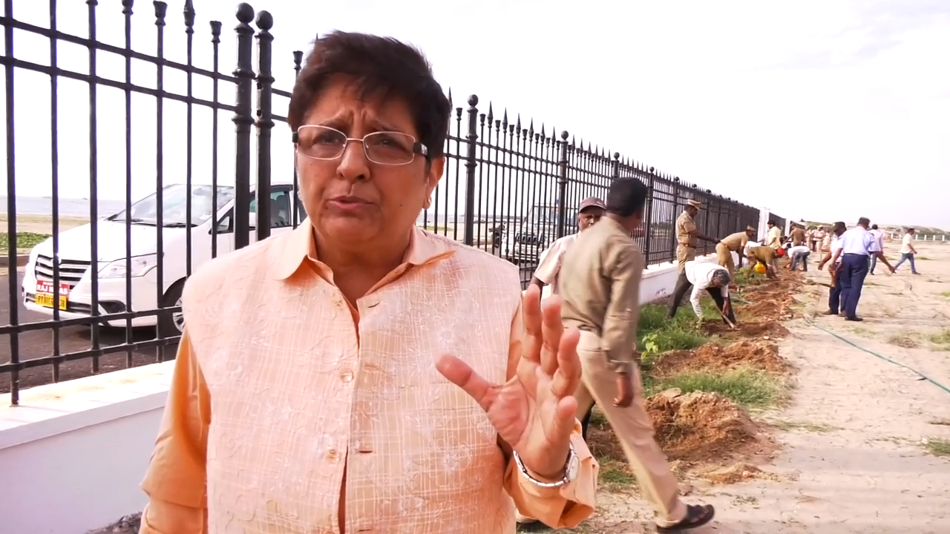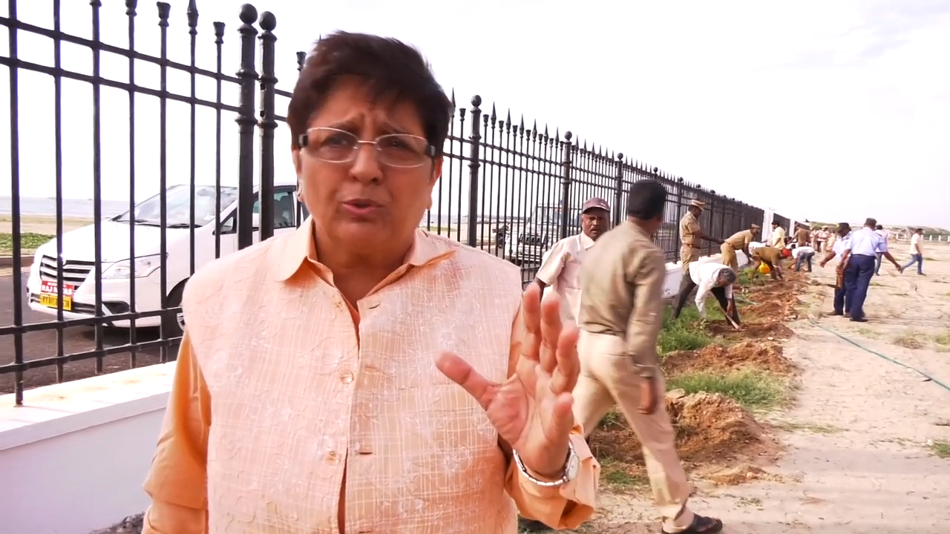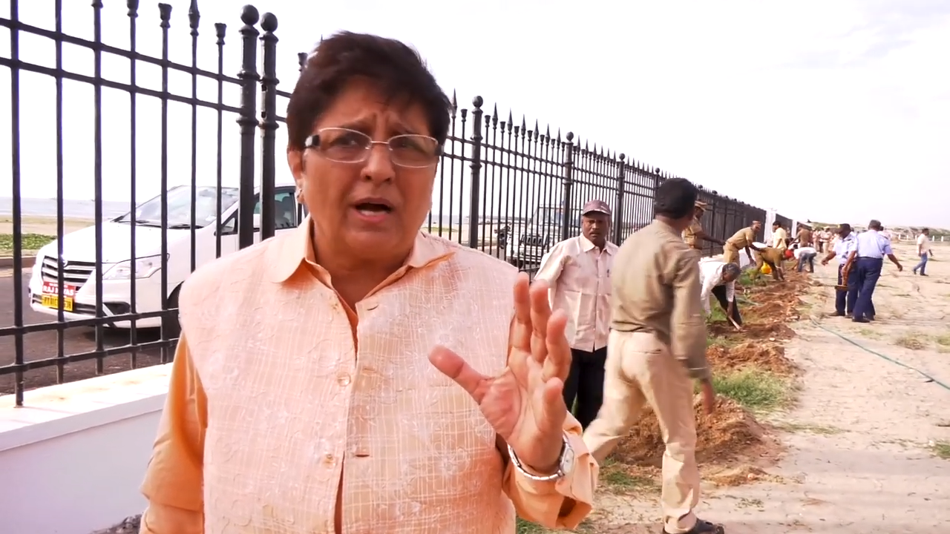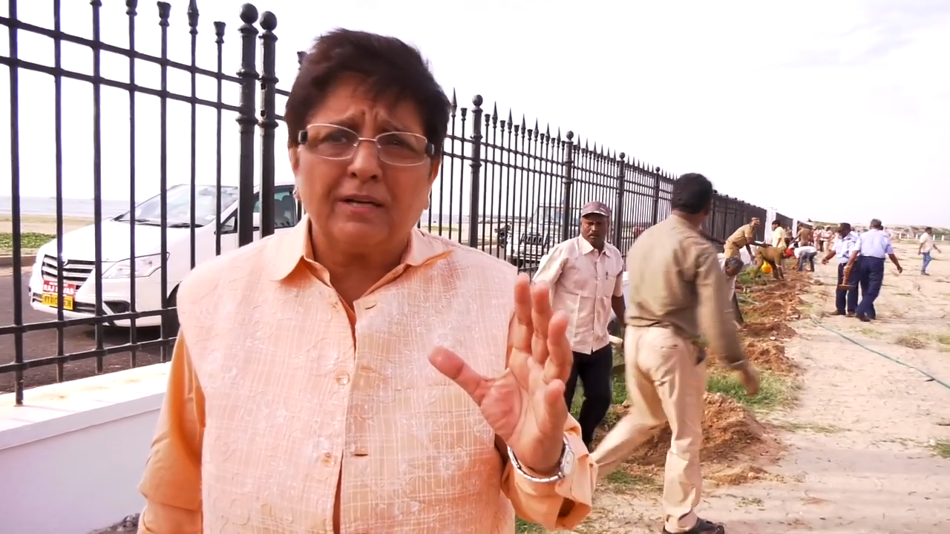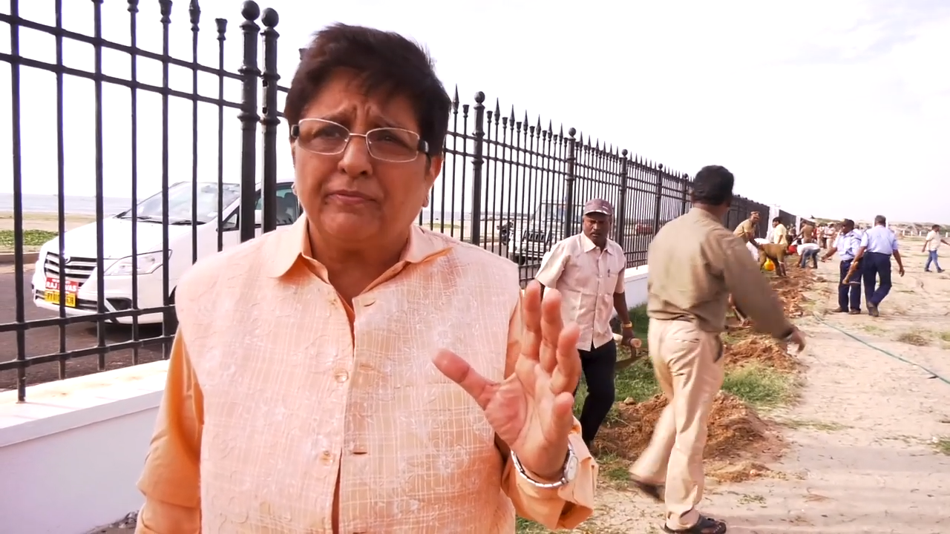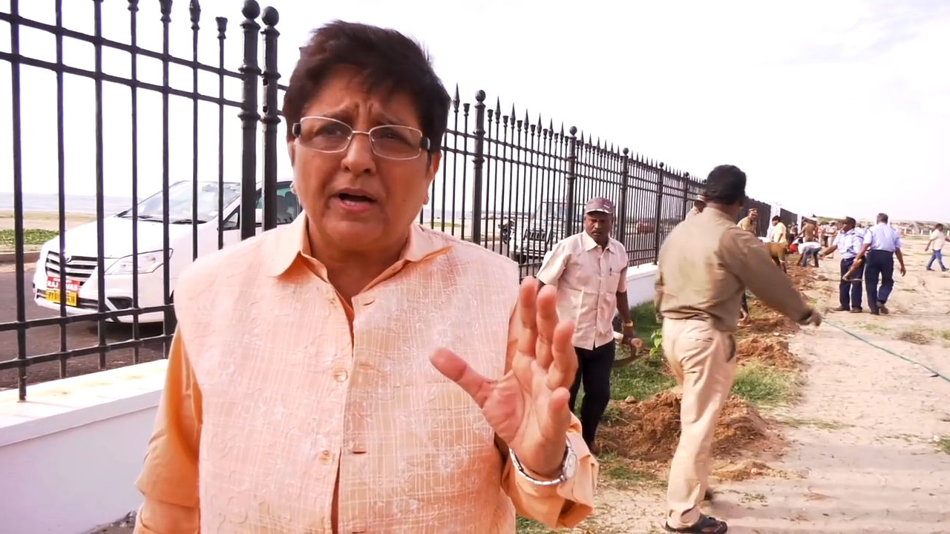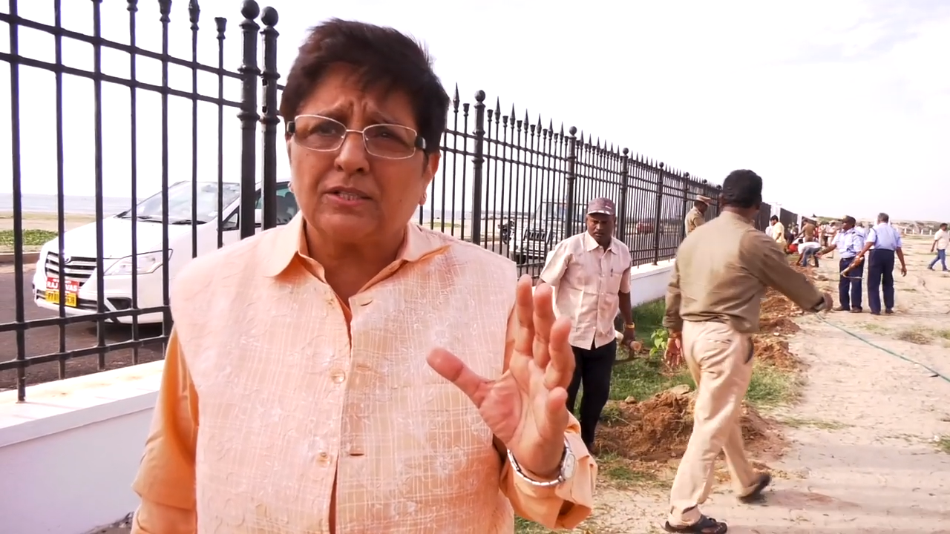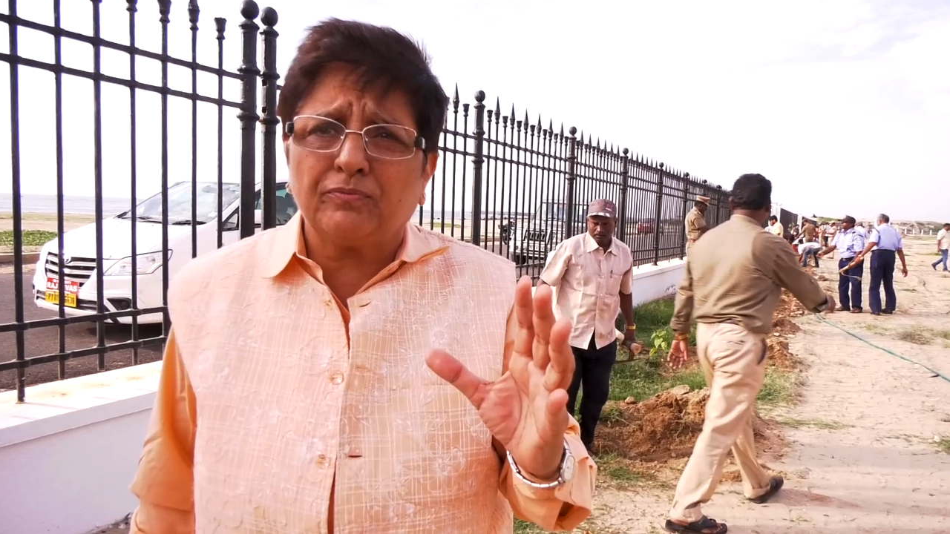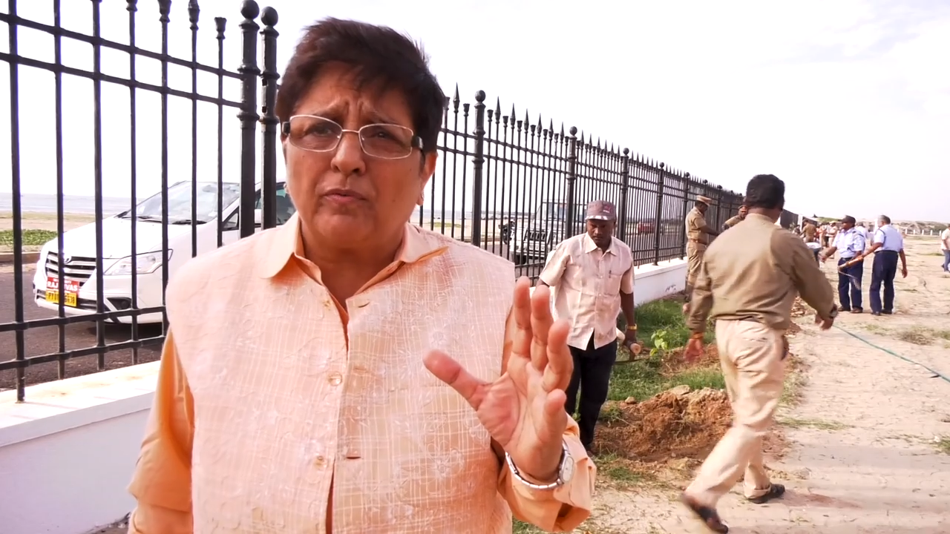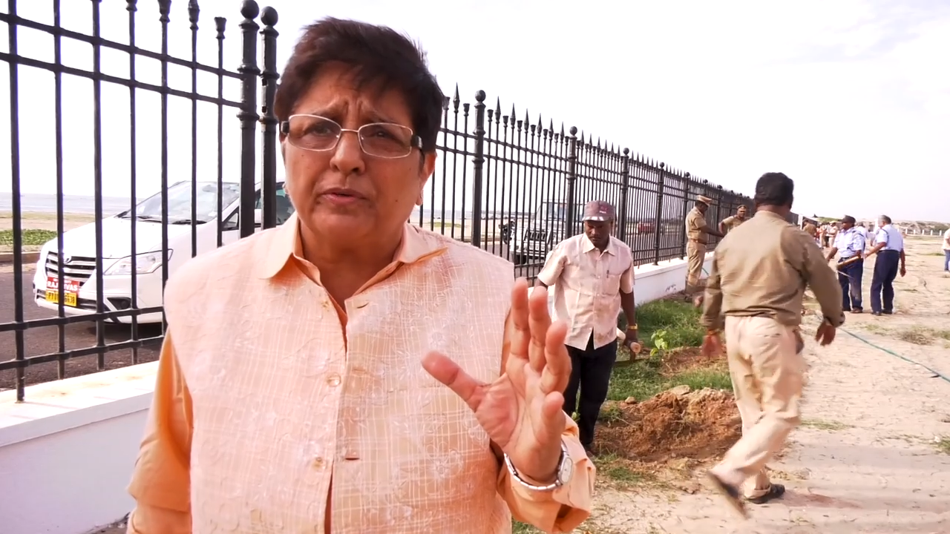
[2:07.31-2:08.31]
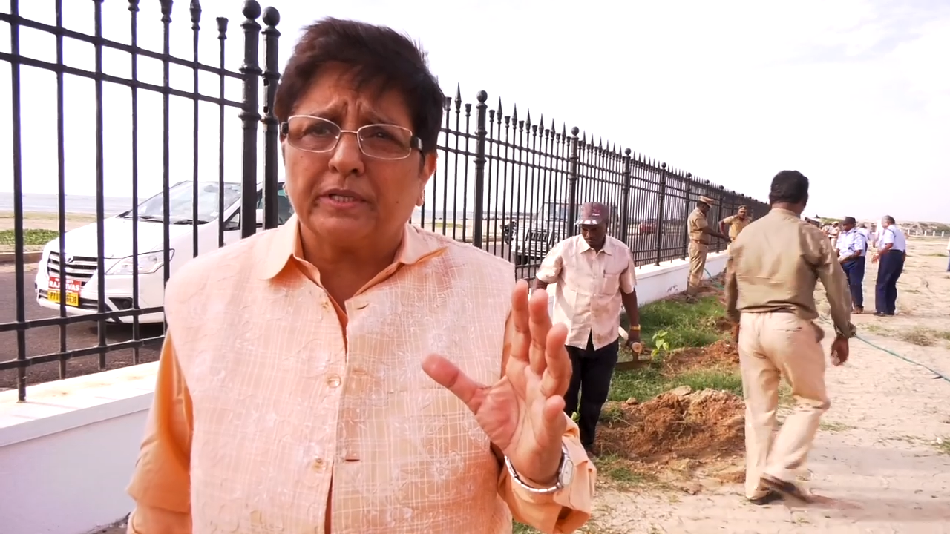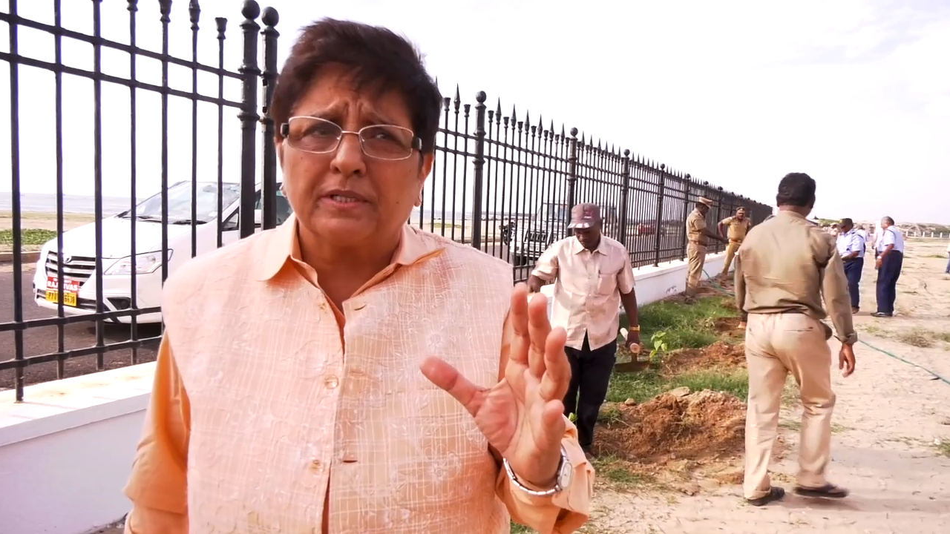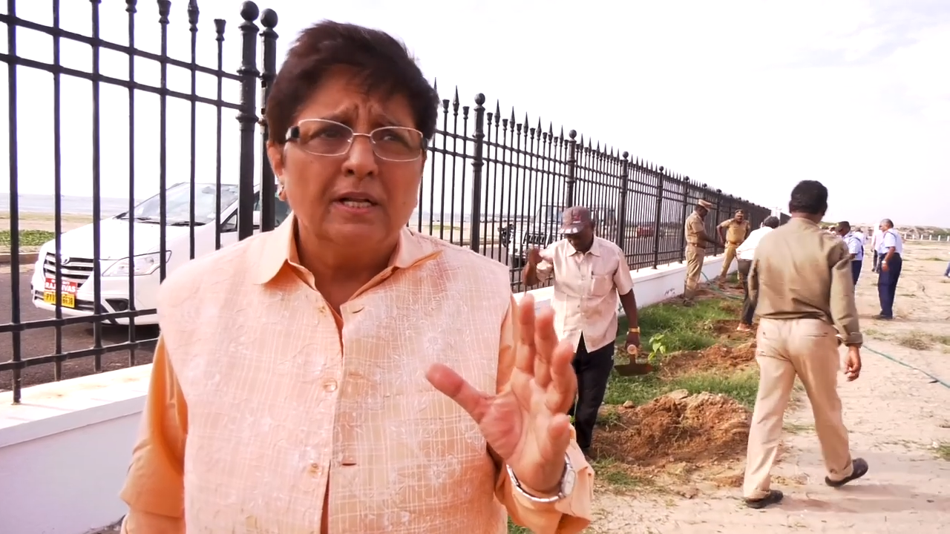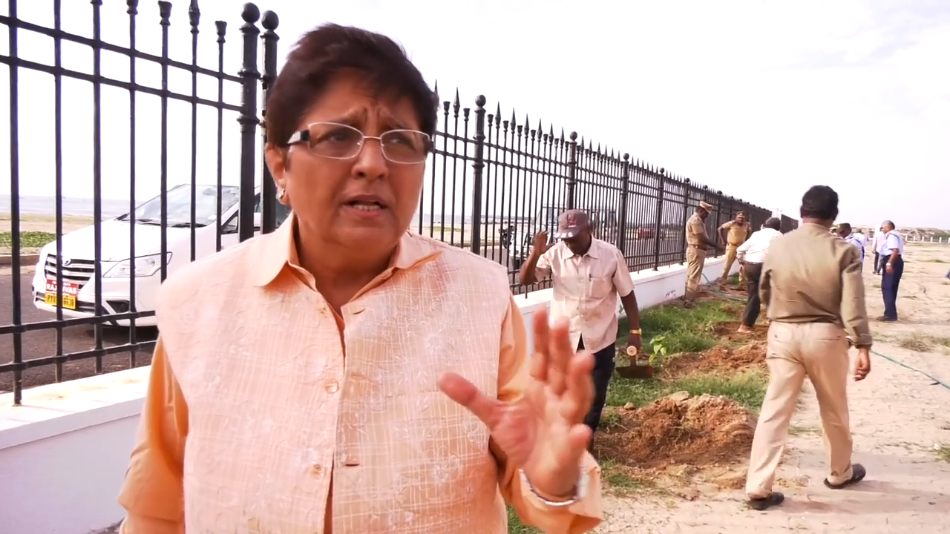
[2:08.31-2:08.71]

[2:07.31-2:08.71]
You can't fast forward it.